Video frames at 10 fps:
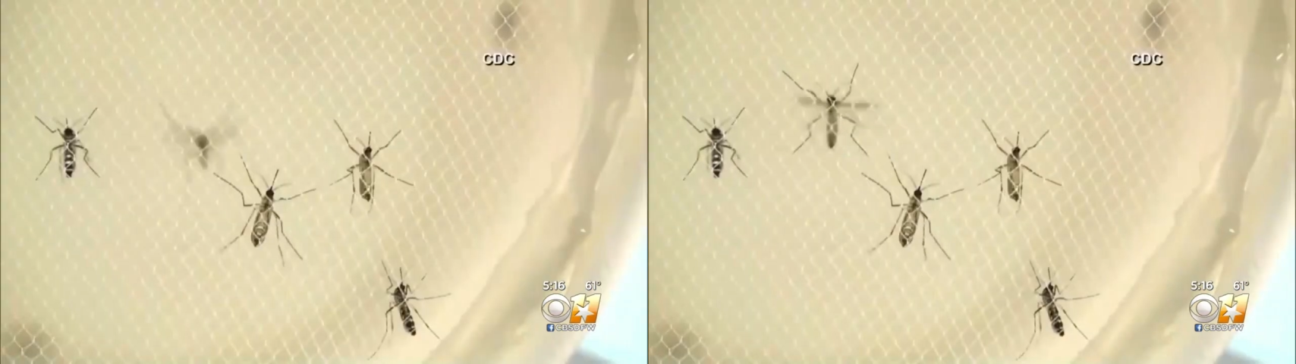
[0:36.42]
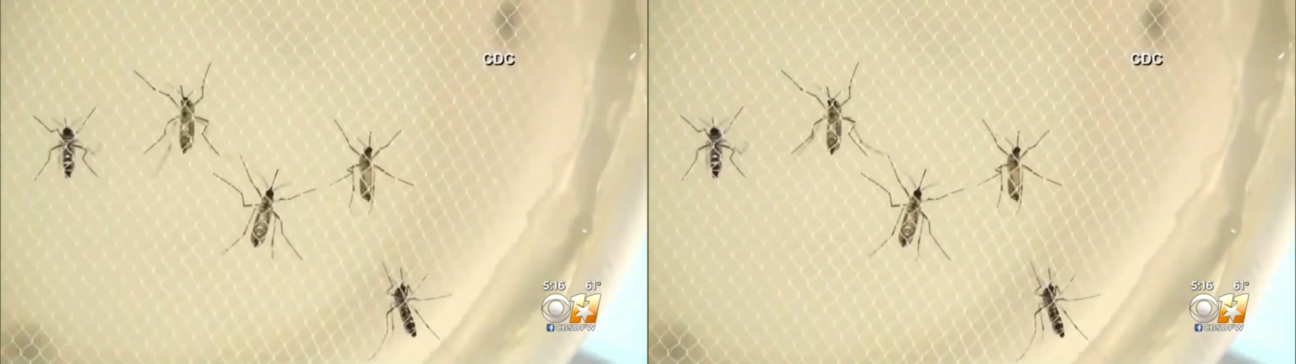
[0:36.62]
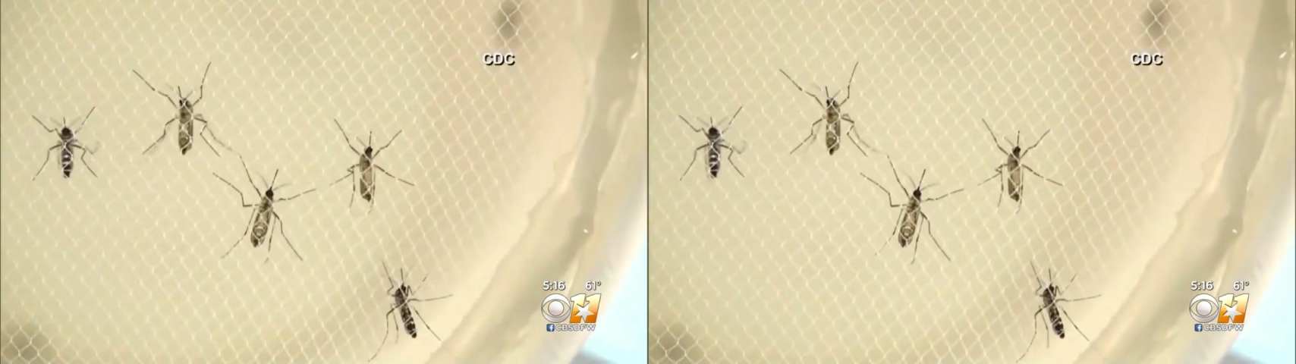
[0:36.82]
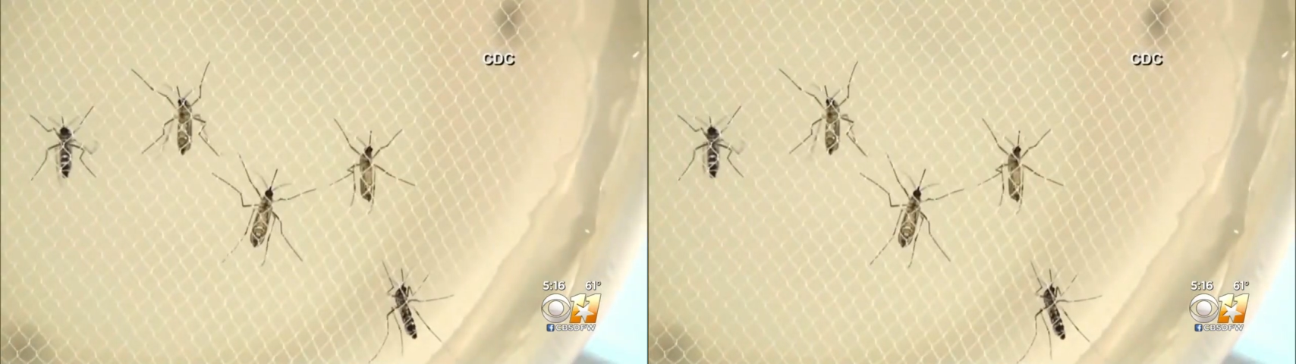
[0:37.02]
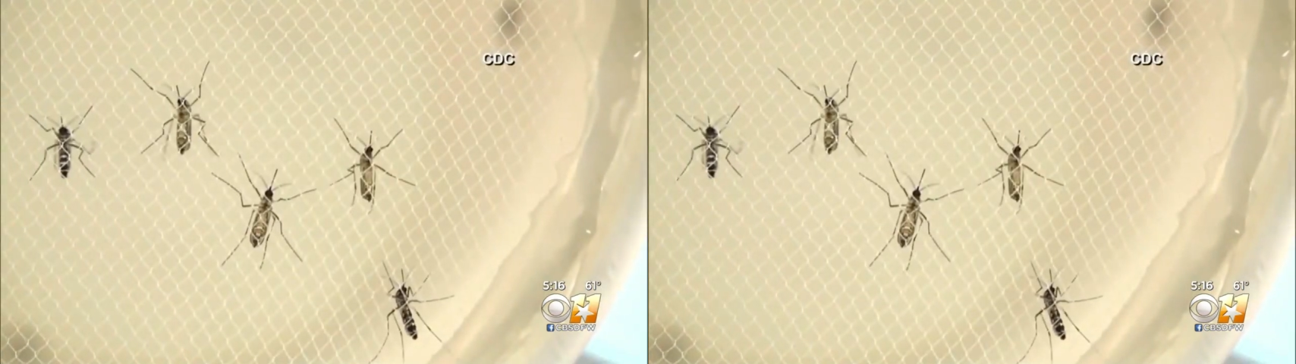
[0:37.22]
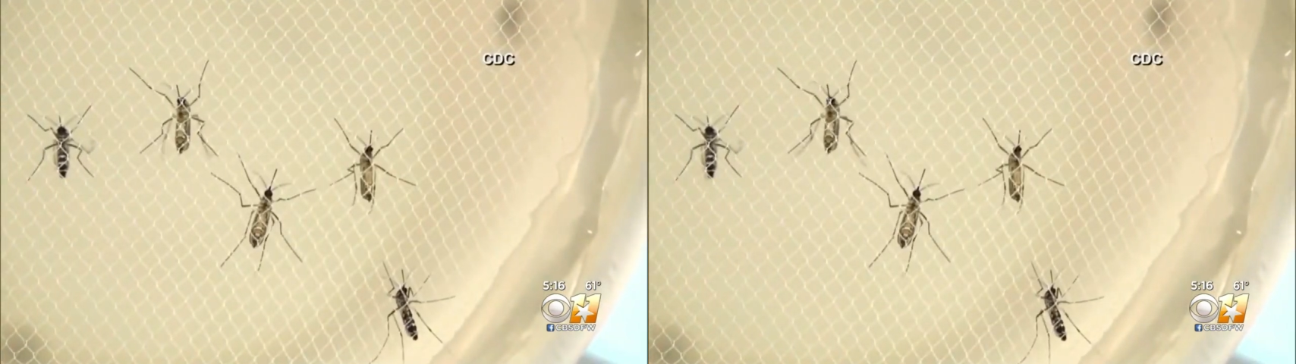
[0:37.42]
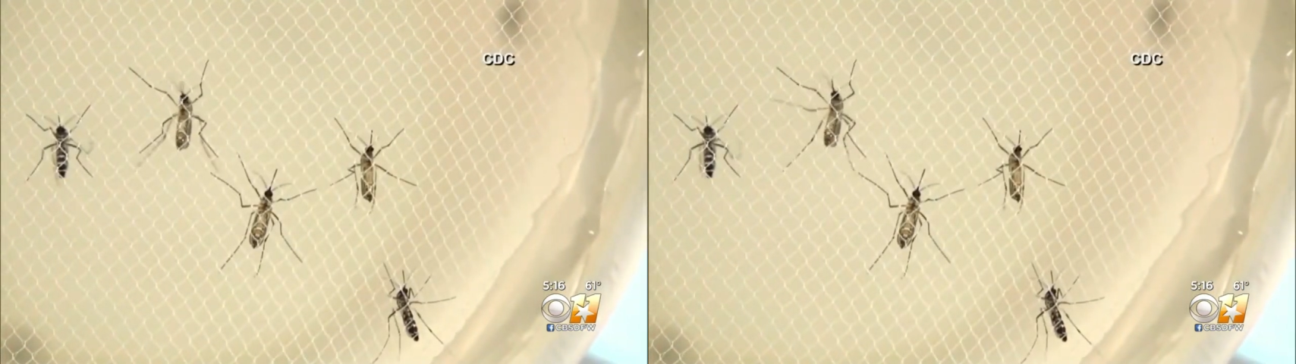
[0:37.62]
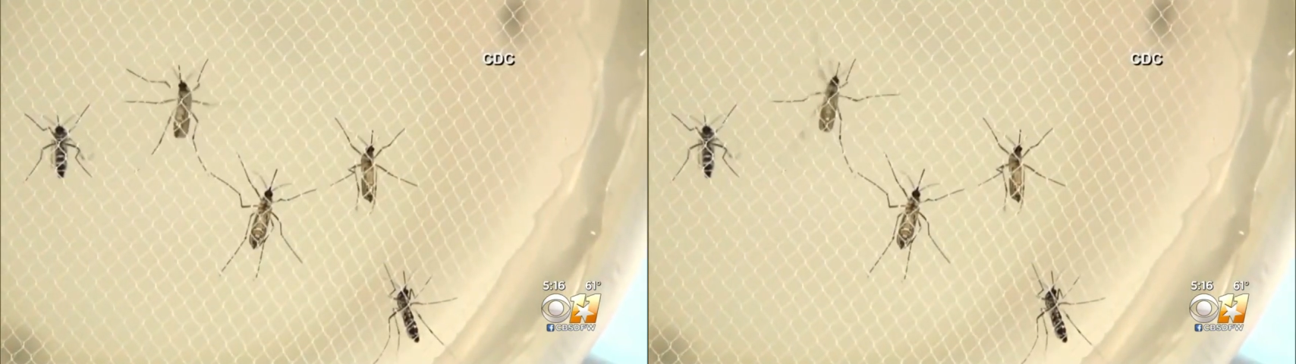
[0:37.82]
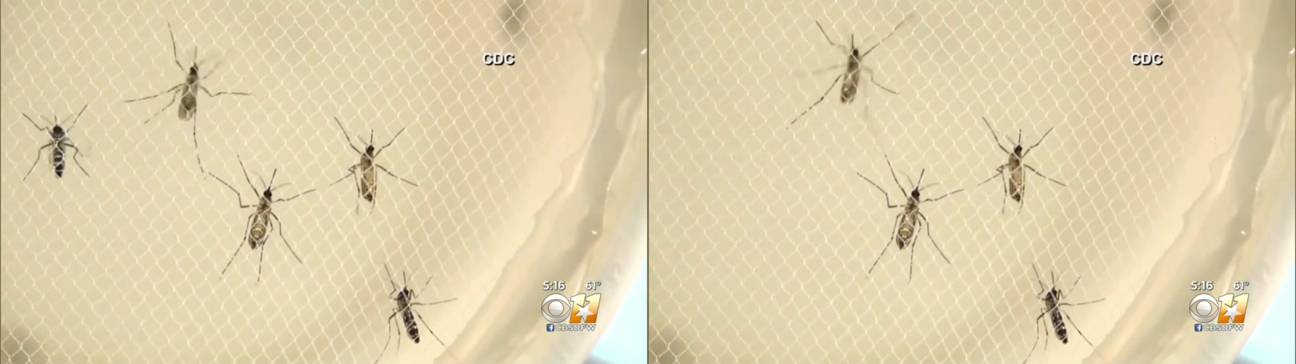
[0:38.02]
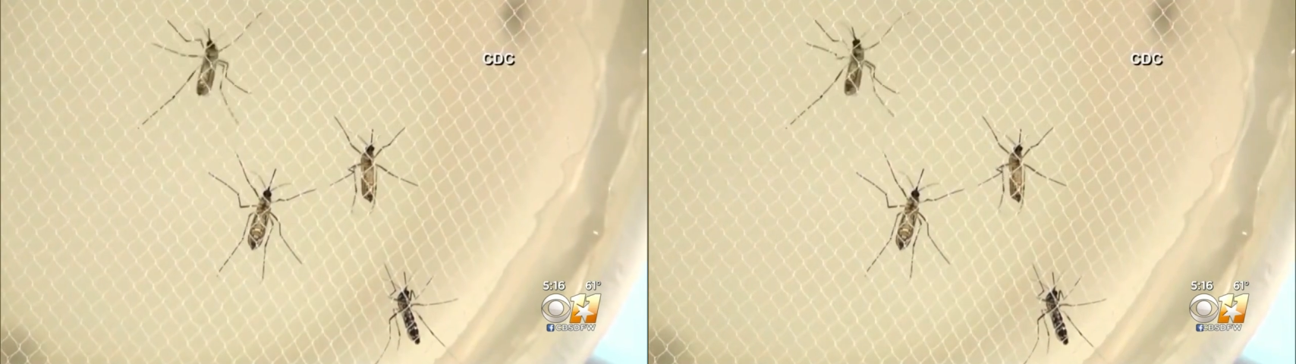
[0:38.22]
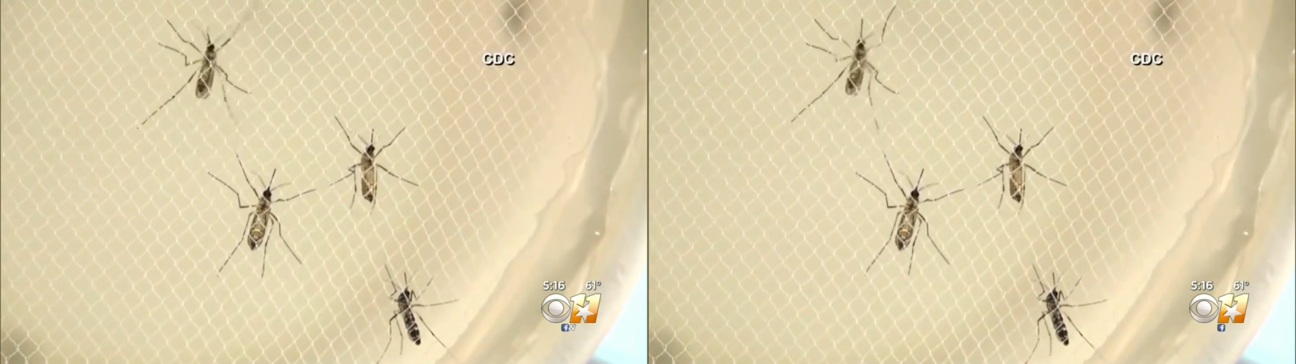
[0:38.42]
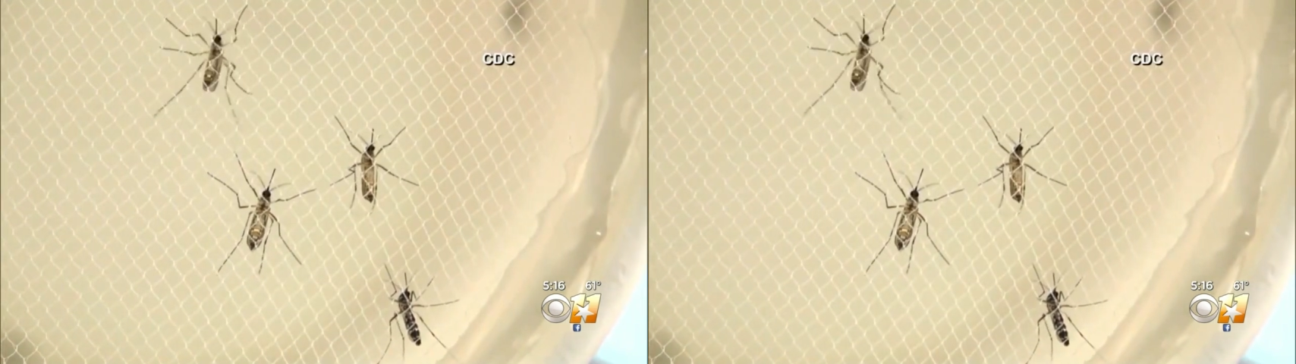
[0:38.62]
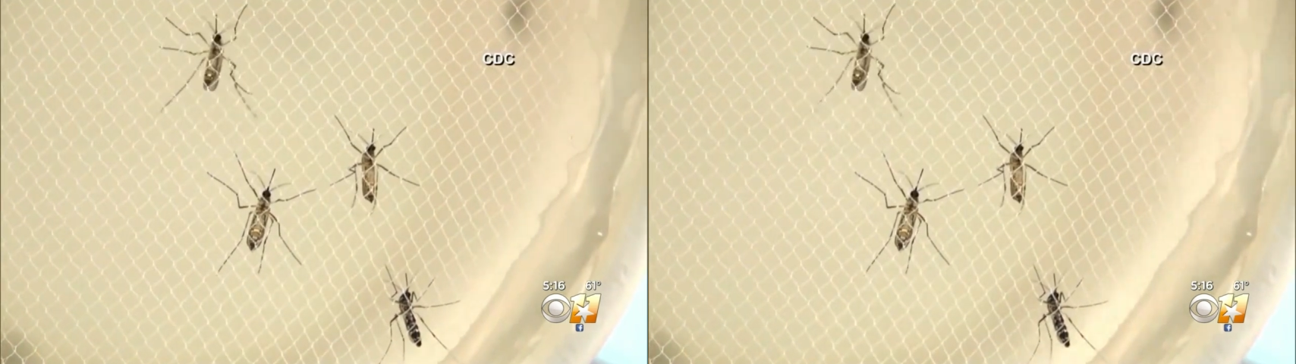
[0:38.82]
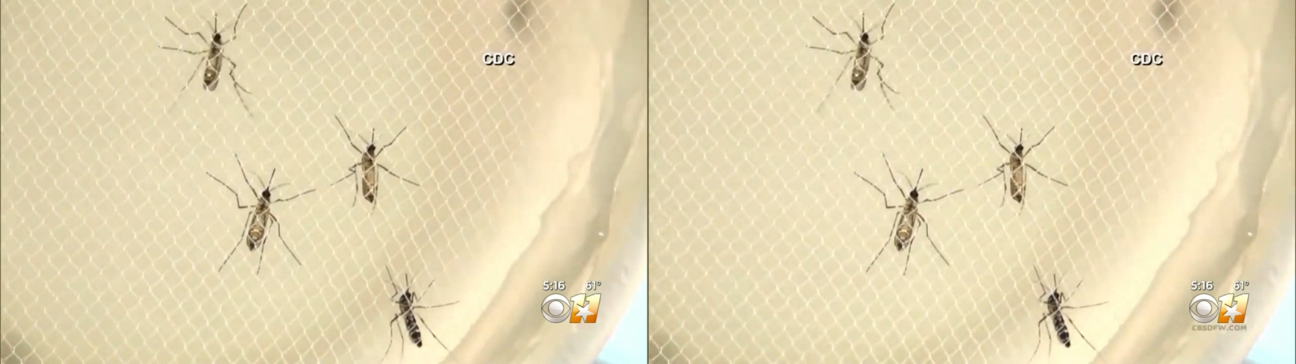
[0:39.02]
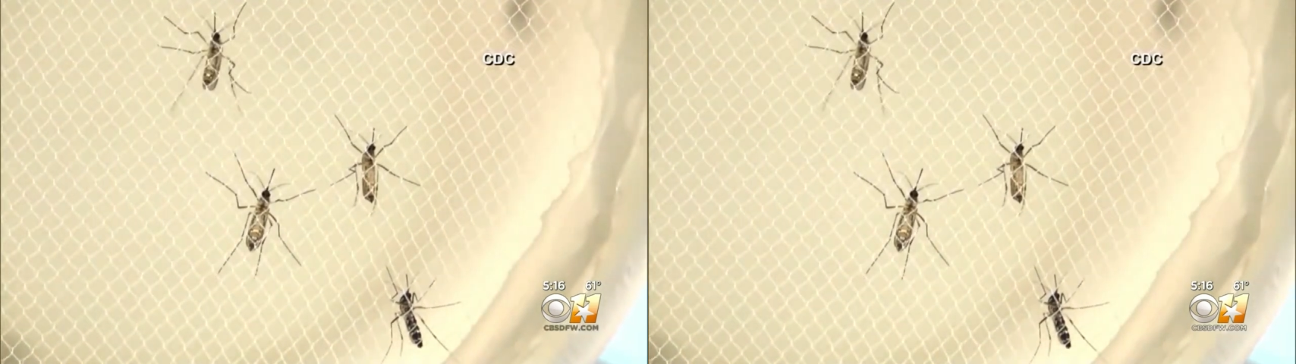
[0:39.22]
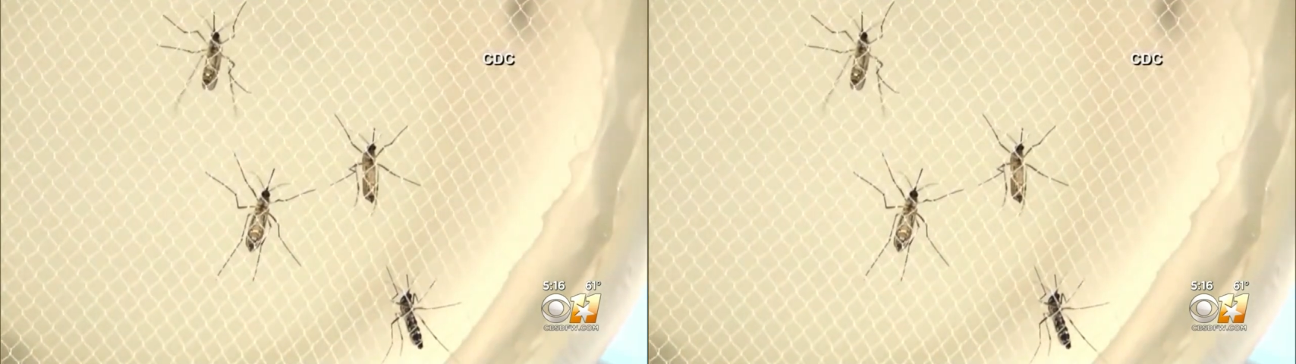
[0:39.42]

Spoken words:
Nobody's mouth can be seen.